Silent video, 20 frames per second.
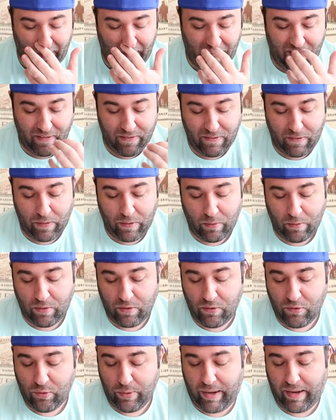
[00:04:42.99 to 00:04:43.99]
and so they're going
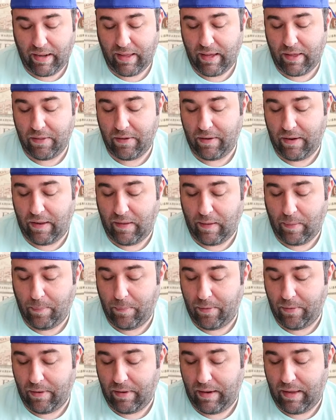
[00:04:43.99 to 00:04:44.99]
to train together in the
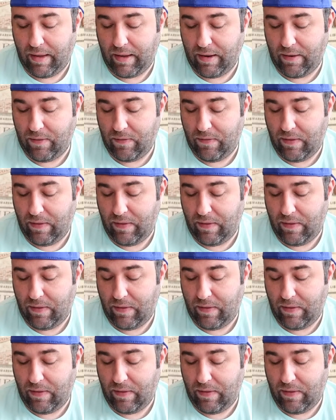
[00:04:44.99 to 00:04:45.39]
morning.